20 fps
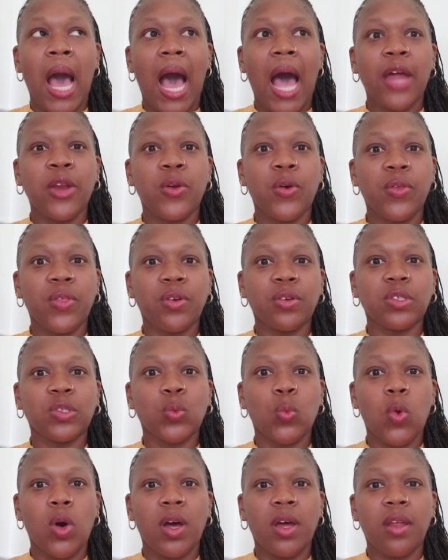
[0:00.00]
I know there's
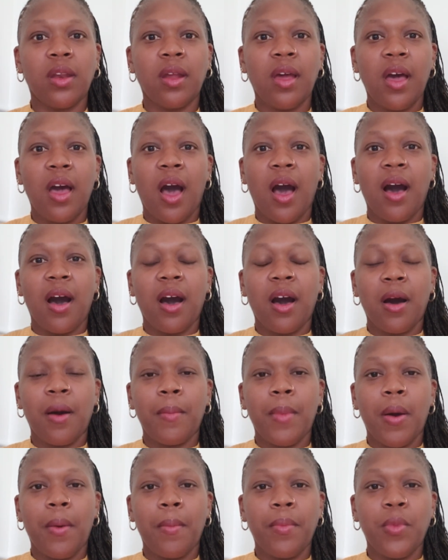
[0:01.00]
one
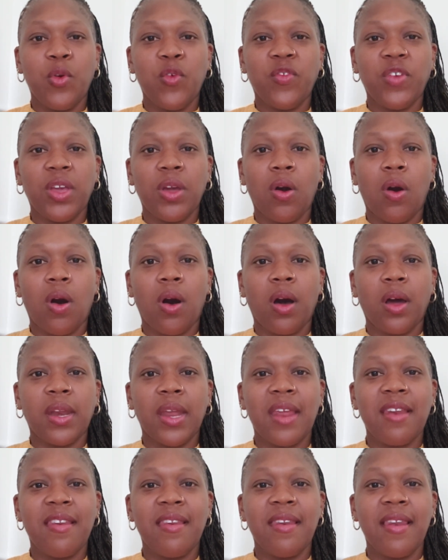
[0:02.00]
movie on
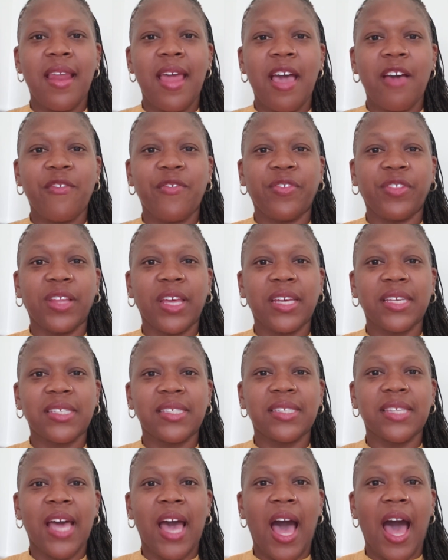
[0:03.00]

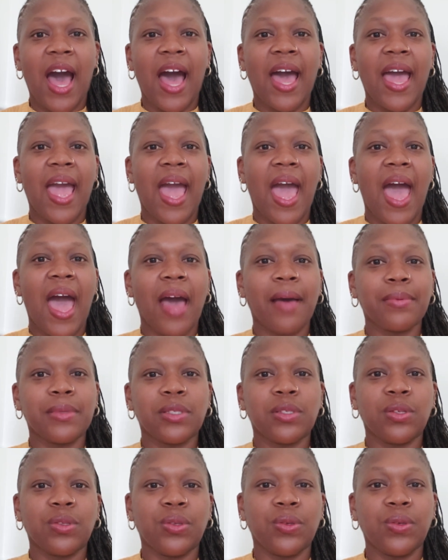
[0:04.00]
Netflix that I
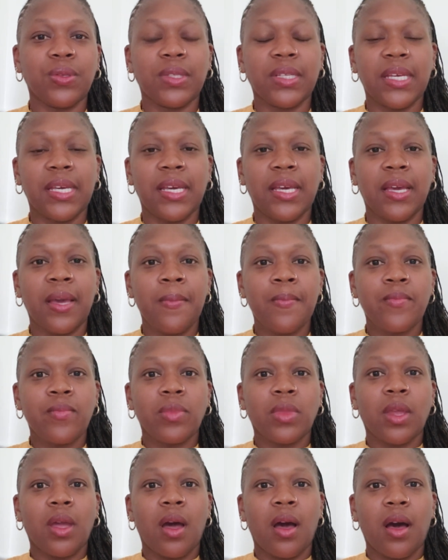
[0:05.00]
absolutely
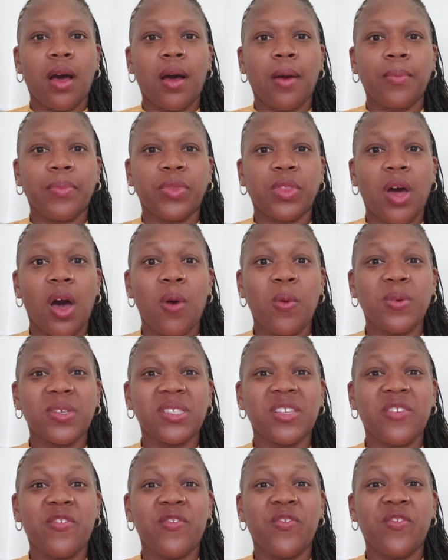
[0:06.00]
thought
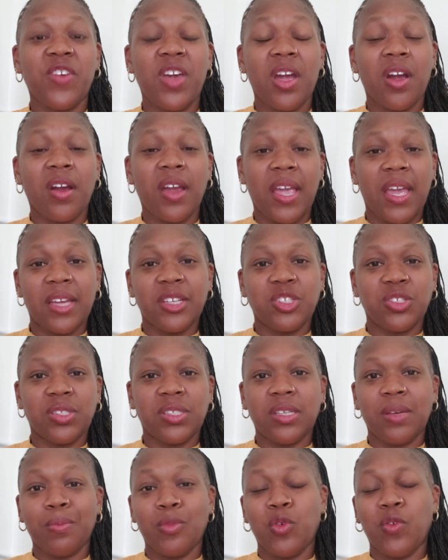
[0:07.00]
was a very
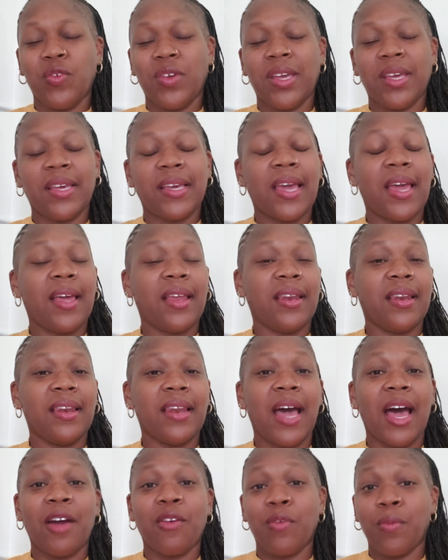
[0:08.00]
interesting movie.
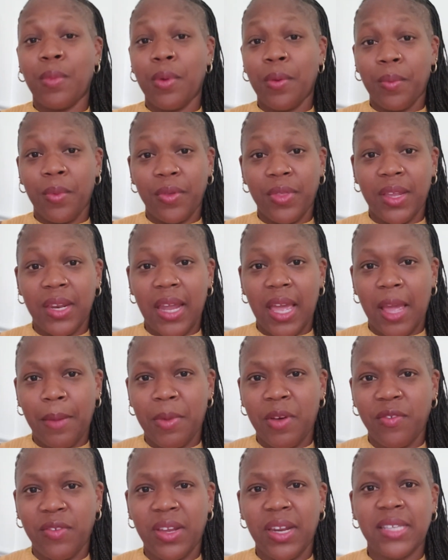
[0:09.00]
Cannot remember the name
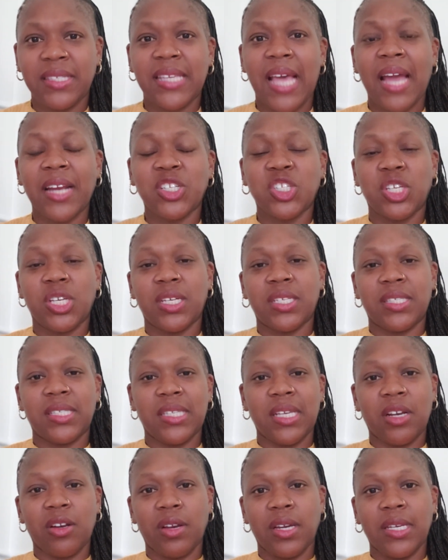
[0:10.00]
of it. It's actually a
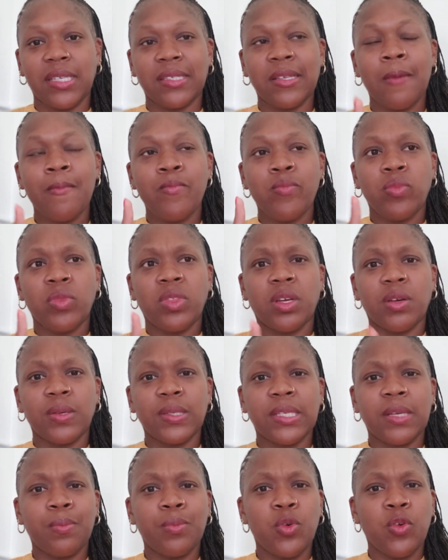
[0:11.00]
series. There
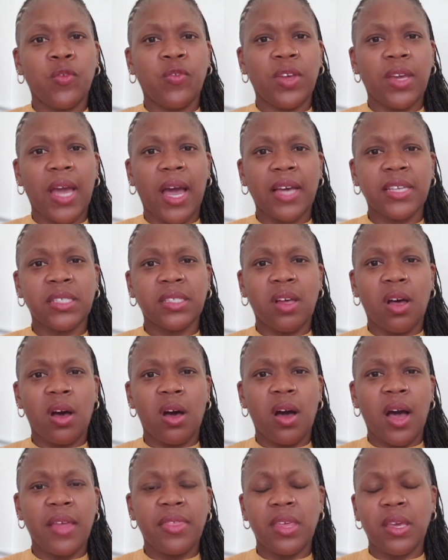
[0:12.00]
is a movie I
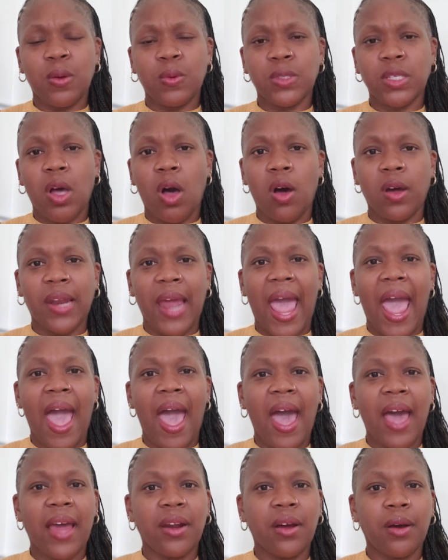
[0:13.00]
saw, I think it was called
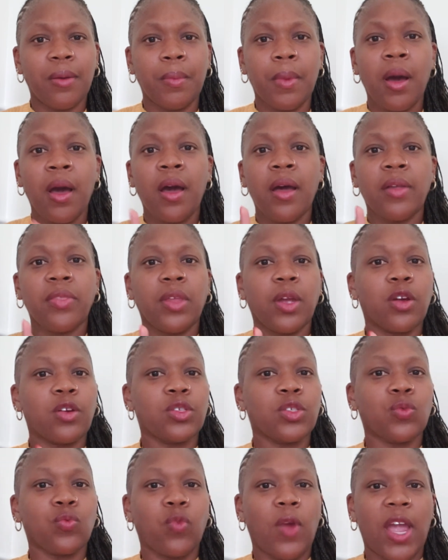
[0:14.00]
Adam.
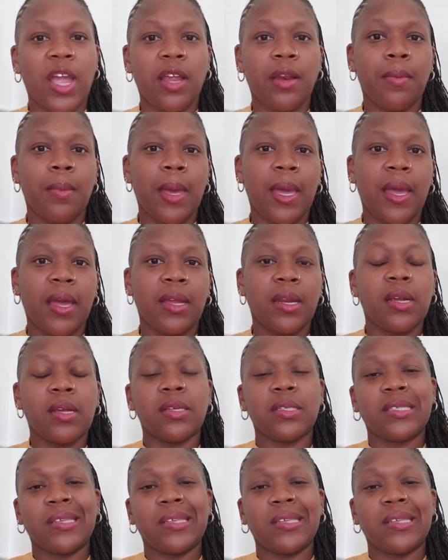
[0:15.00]
There's Rain Man.